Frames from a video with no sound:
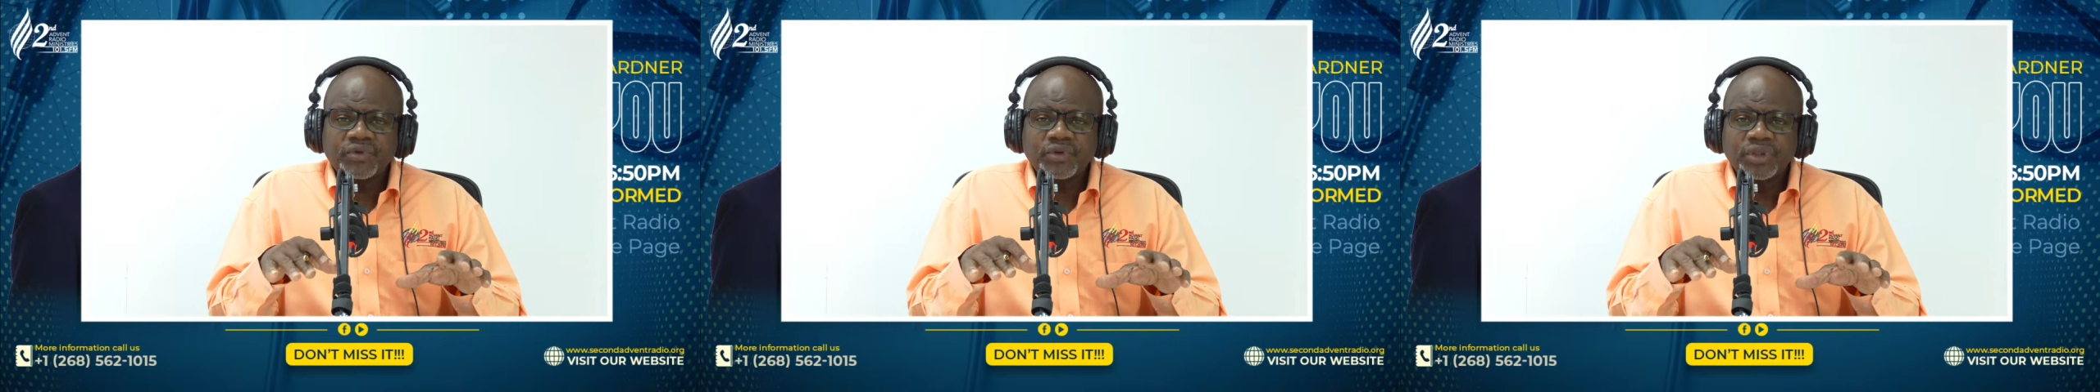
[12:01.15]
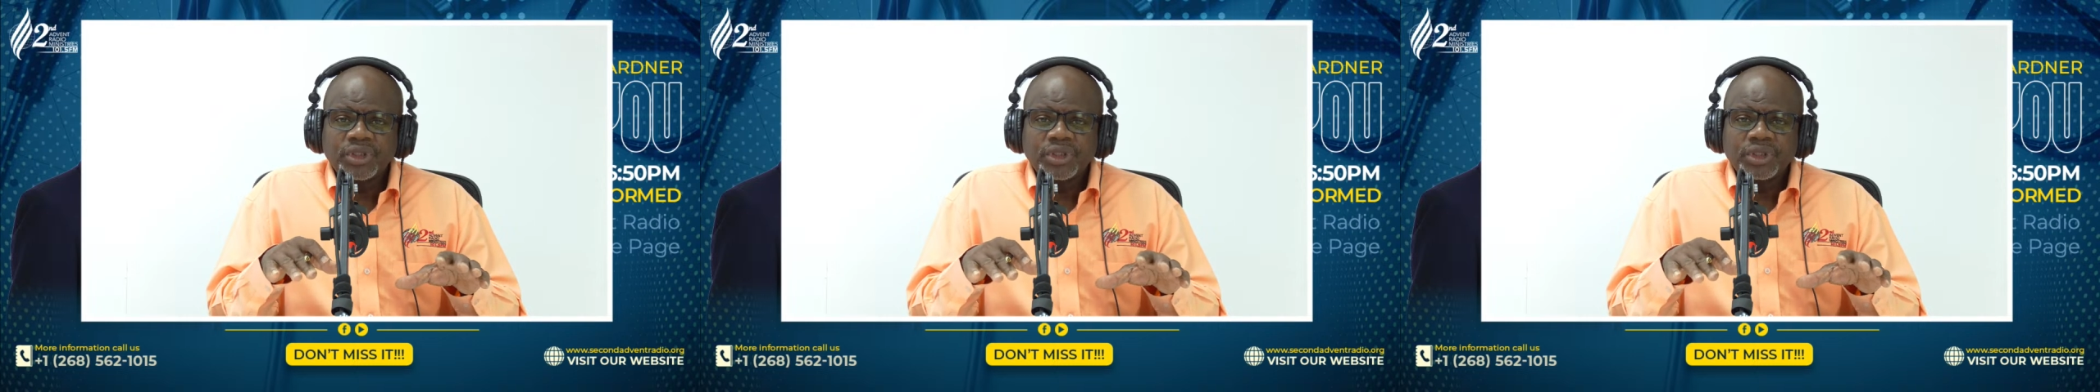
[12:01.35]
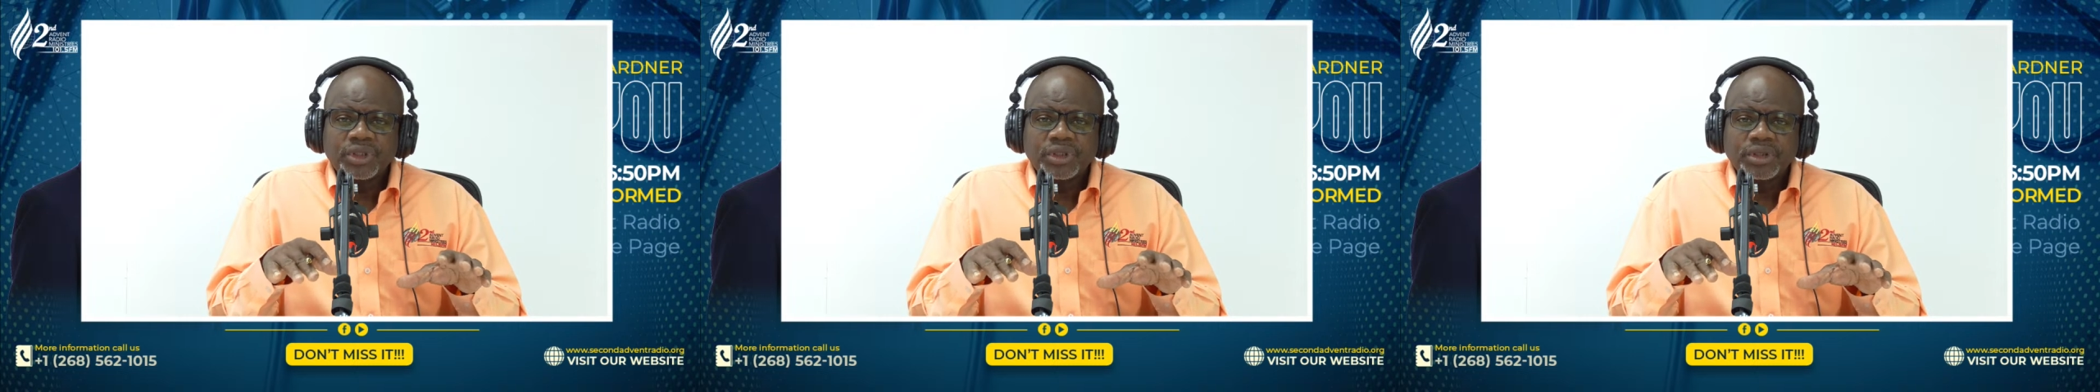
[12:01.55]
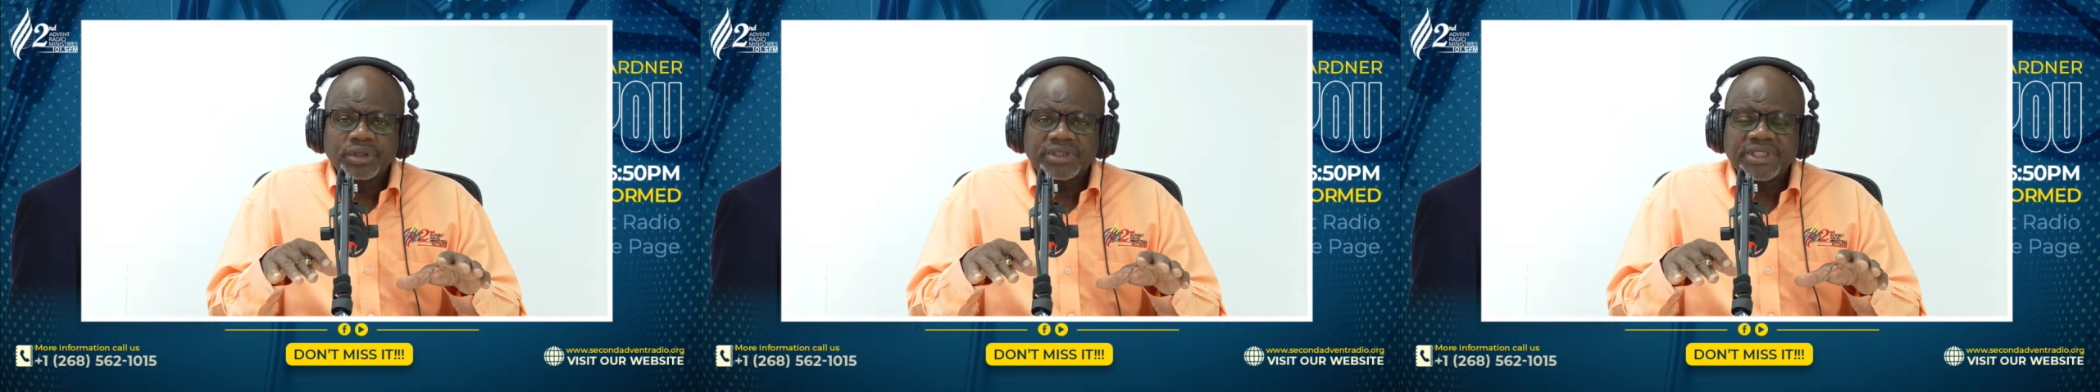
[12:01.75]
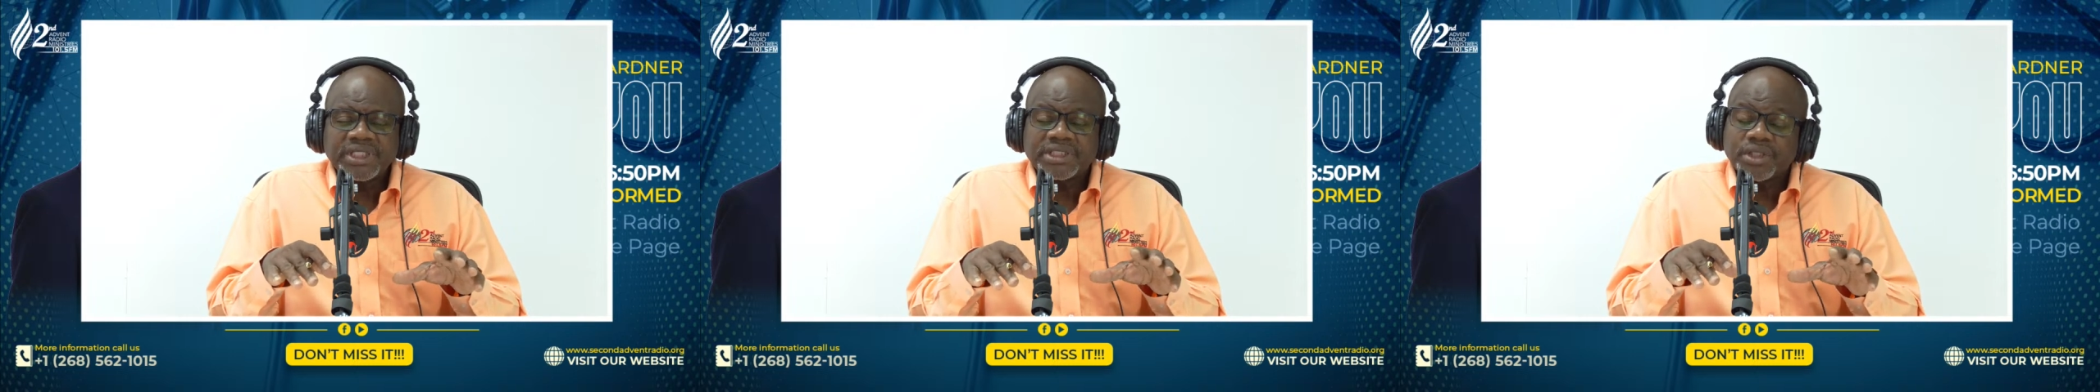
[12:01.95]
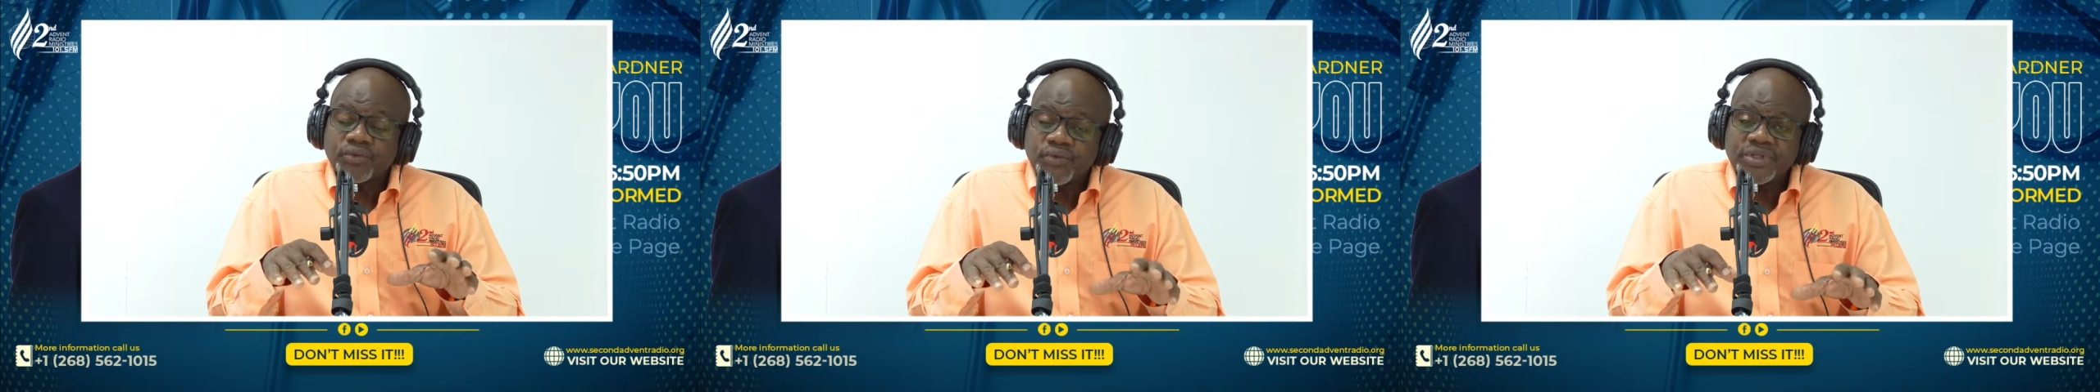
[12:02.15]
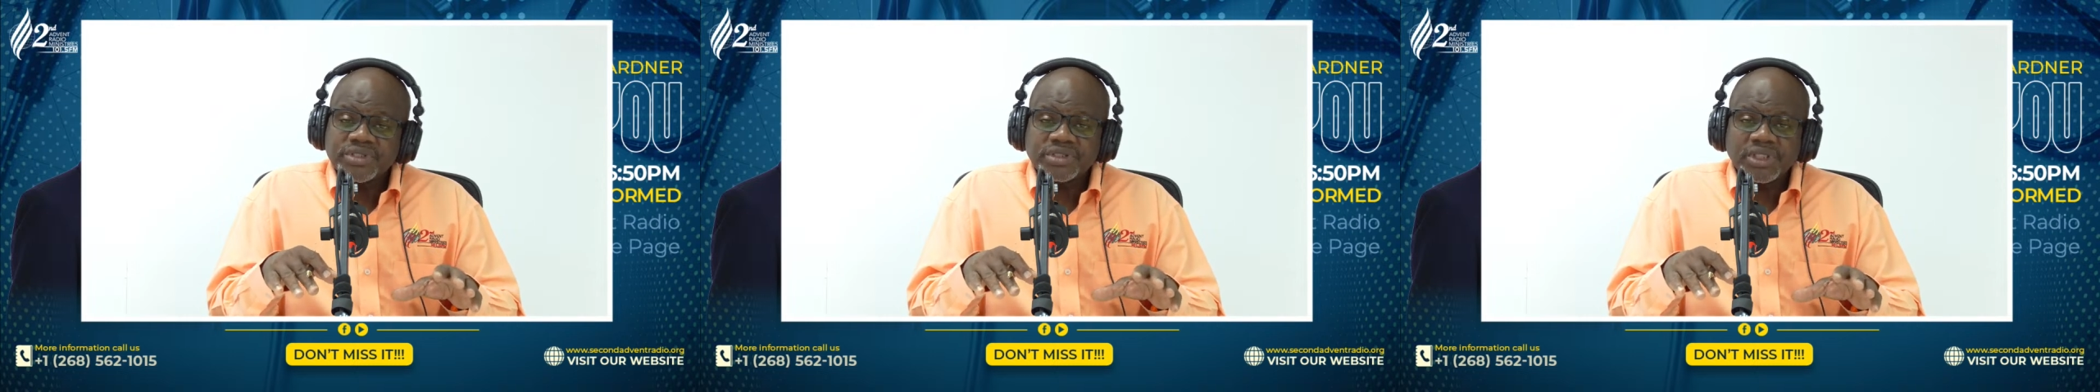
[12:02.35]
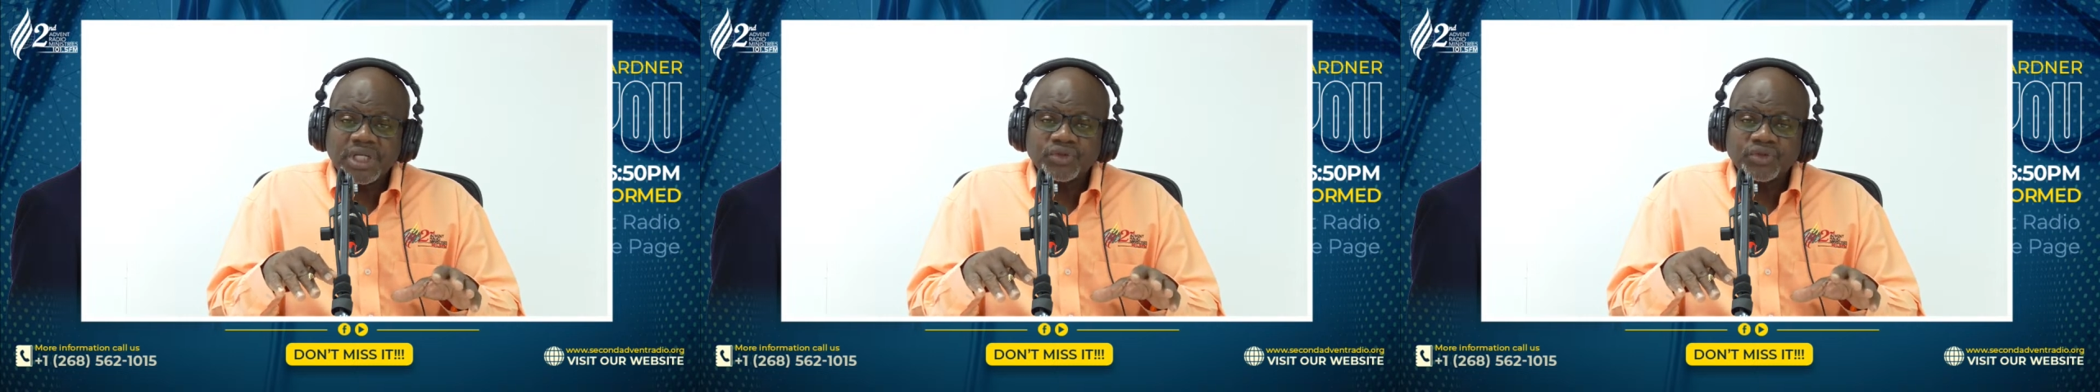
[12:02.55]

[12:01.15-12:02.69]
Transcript: to take the risk